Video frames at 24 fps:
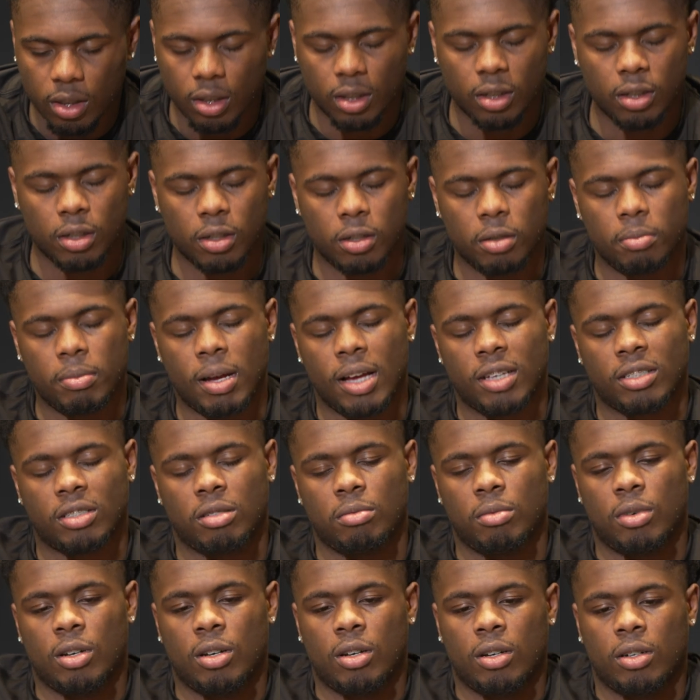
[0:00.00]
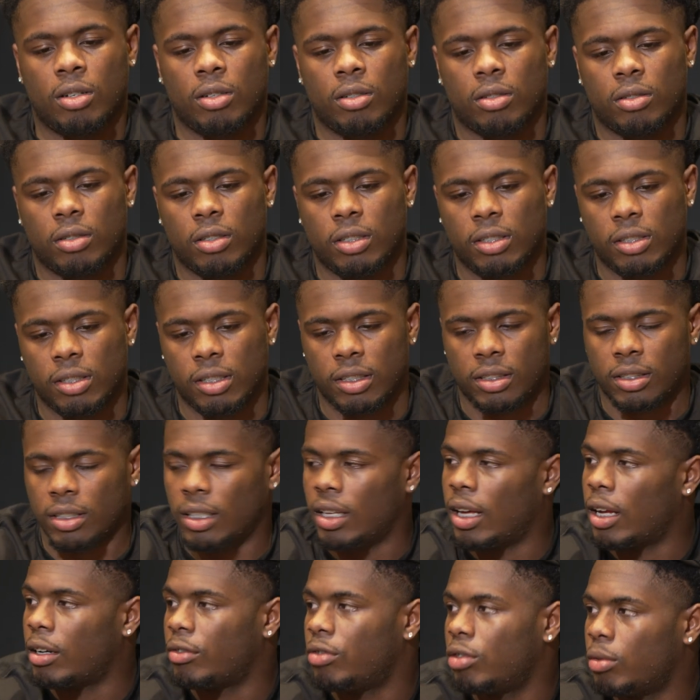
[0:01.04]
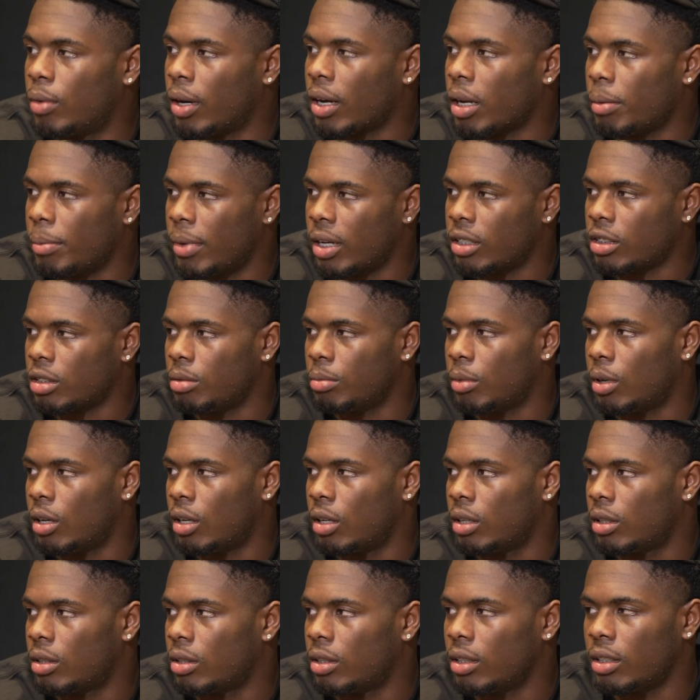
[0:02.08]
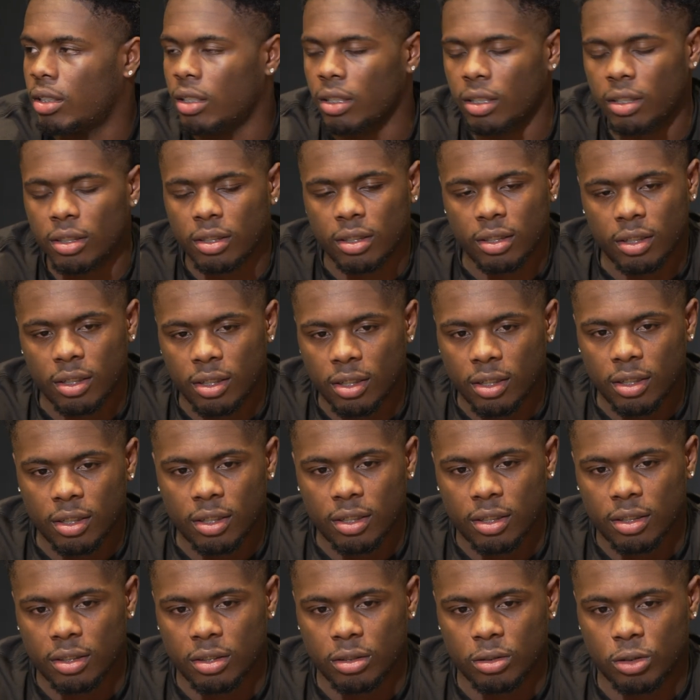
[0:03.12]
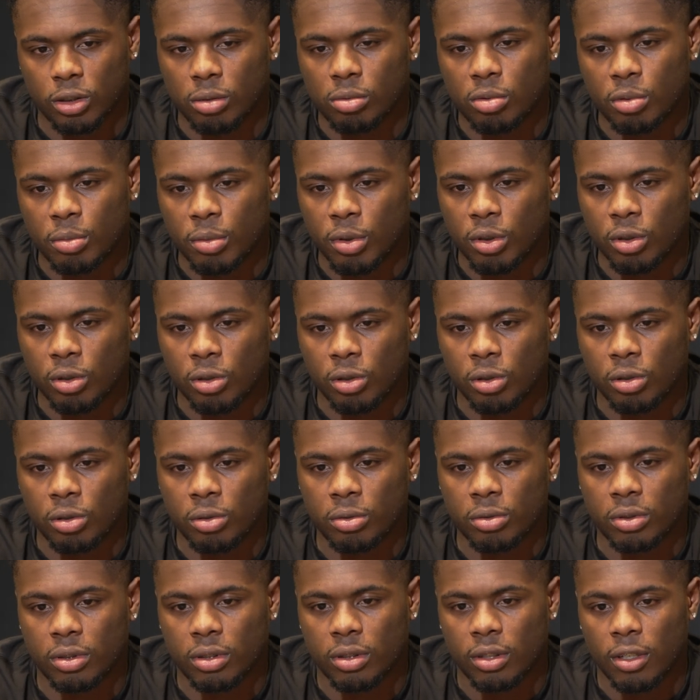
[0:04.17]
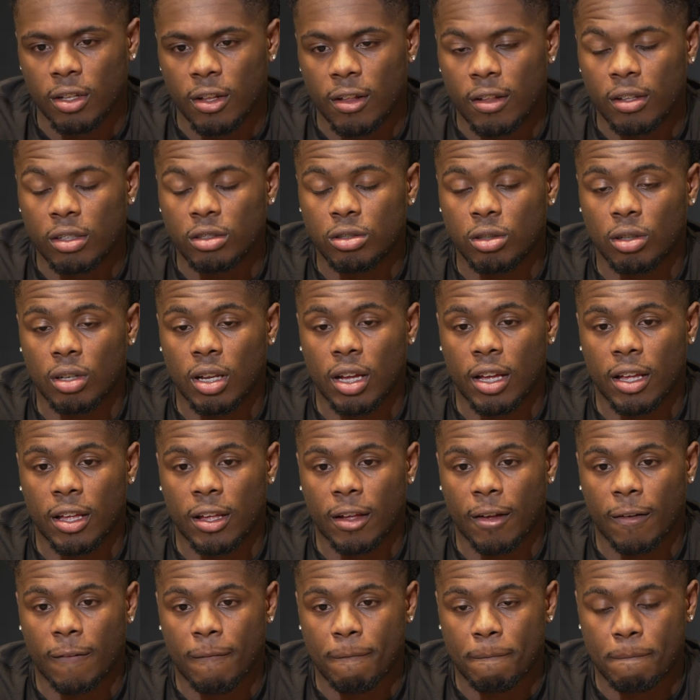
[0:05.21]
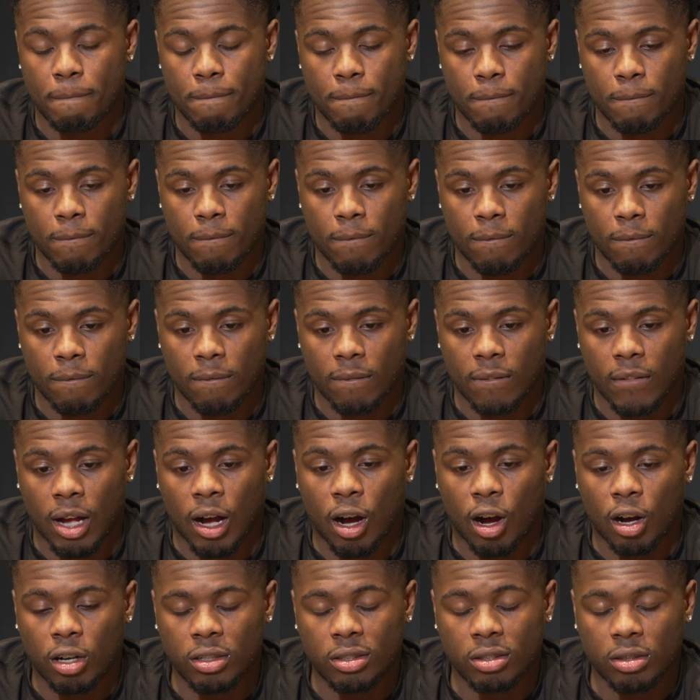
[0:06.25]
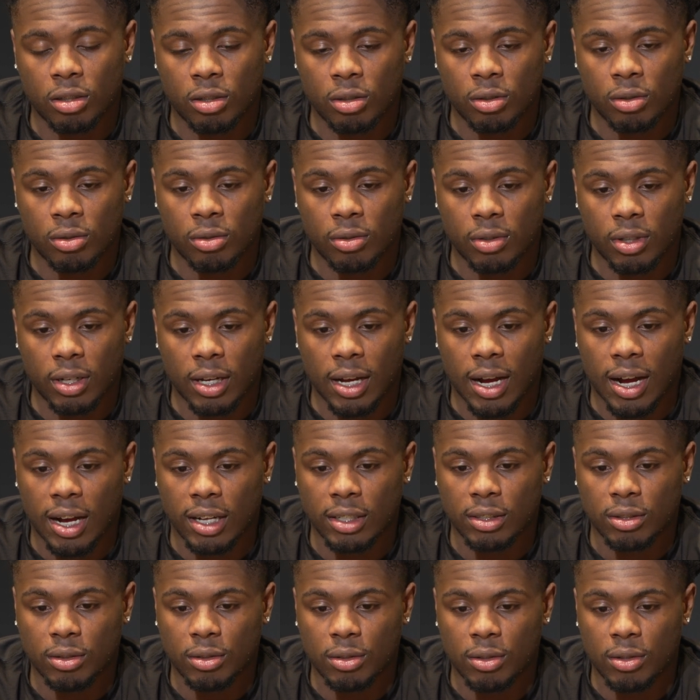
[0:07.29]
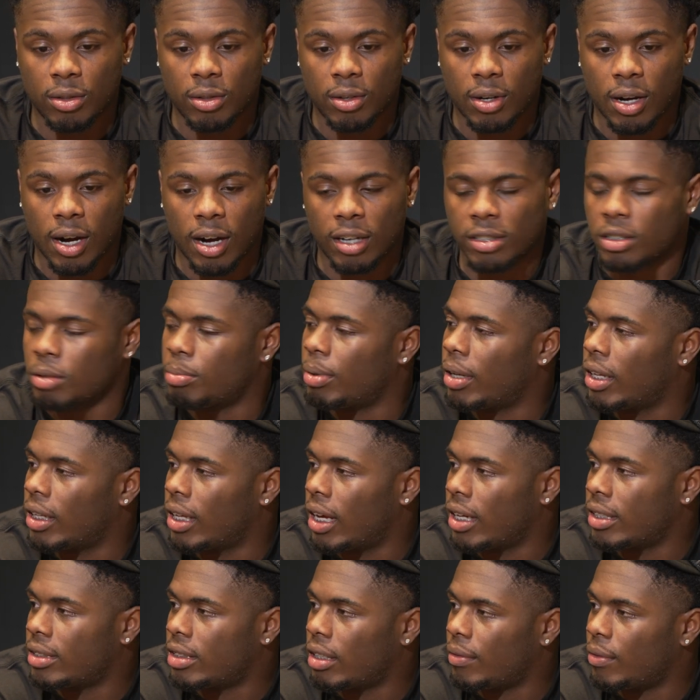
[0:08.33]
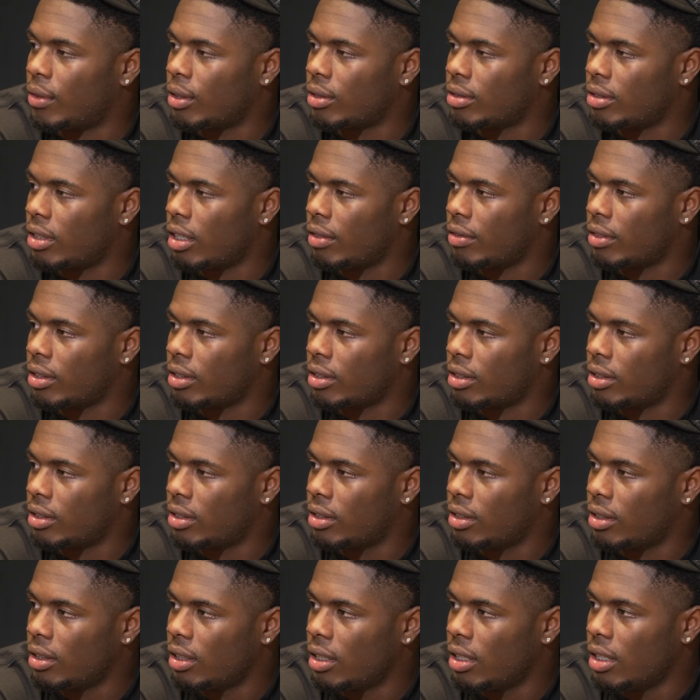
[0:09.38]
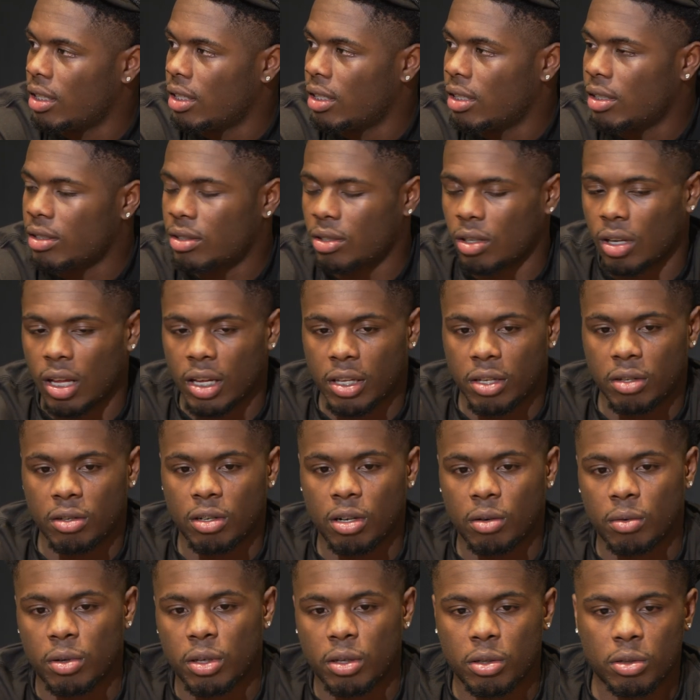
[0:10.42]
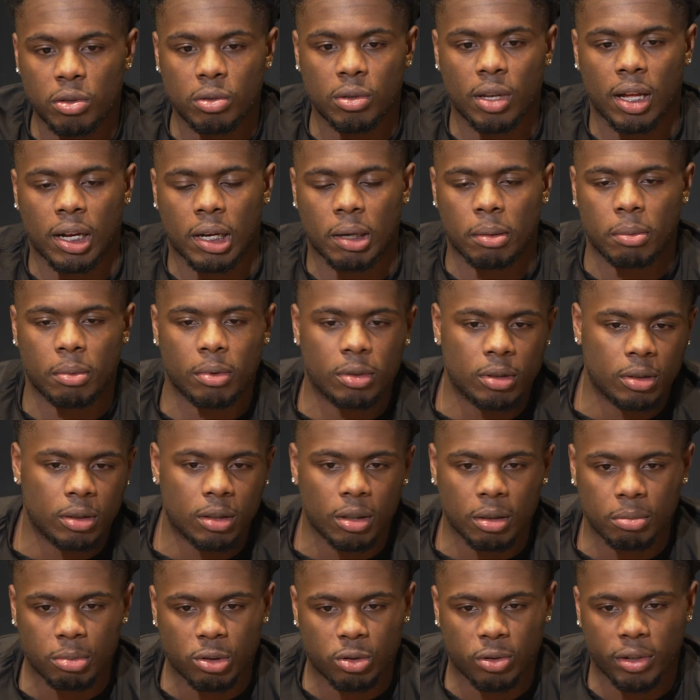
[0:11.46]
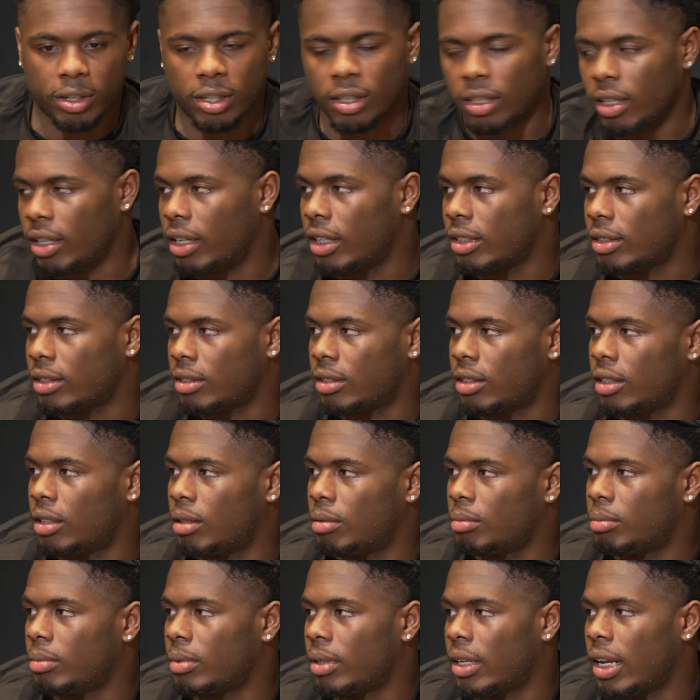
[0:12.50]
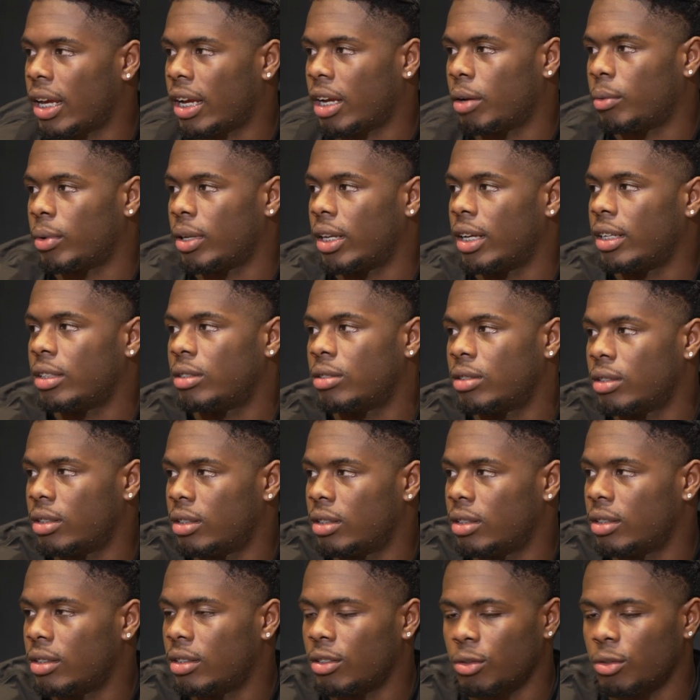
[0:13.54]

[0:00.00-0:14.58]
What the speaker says: Basketball, it's a lot of footwork in basketball, dribble moves. So like, in high school, I also play a lot of 7-on-7. So like, when you do like a between the legs or something, that can relate to